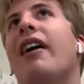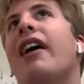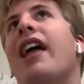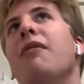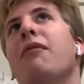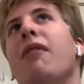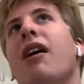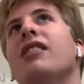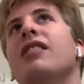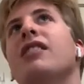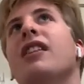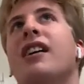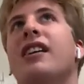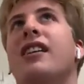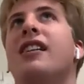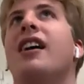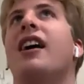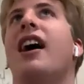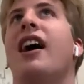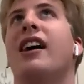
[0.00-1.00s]
I came on. Like,
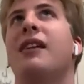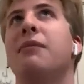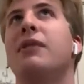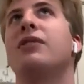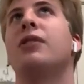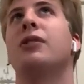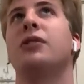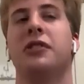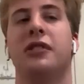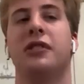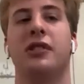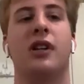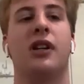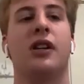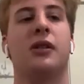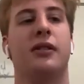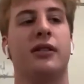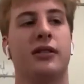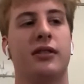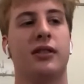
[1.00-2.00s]
yeah, I can be socially
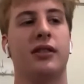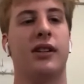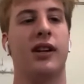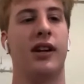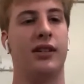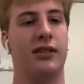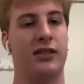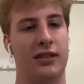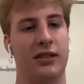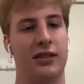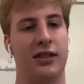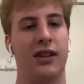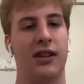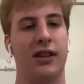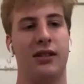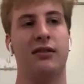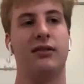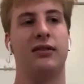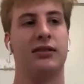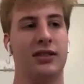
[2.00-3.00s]
awkward. So like, just like,
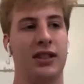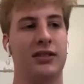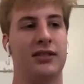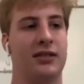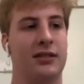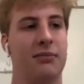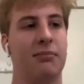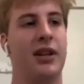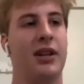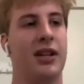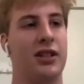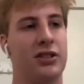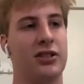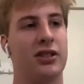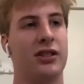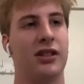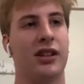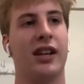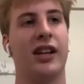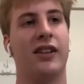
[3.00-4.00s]
just make
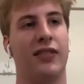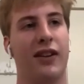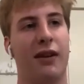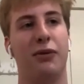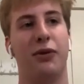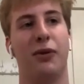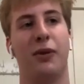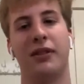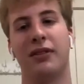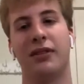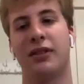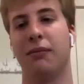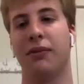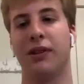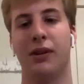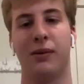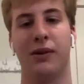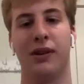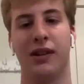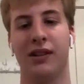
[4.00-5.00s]
sure like if I'm doing
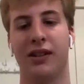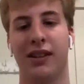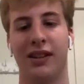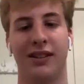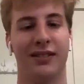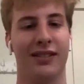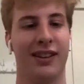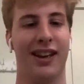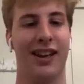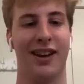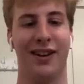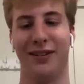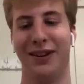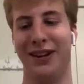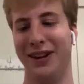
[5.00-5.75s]
something weird, like I don't. Know.